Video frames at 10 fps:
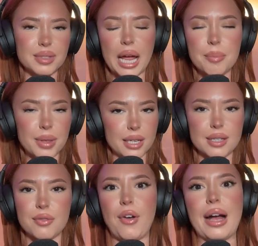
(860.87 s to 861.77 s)
type
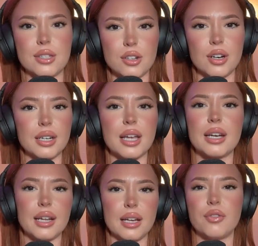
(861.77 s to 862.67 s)
this faster and
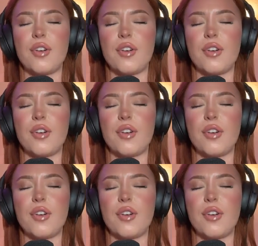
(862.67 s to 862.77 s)
get a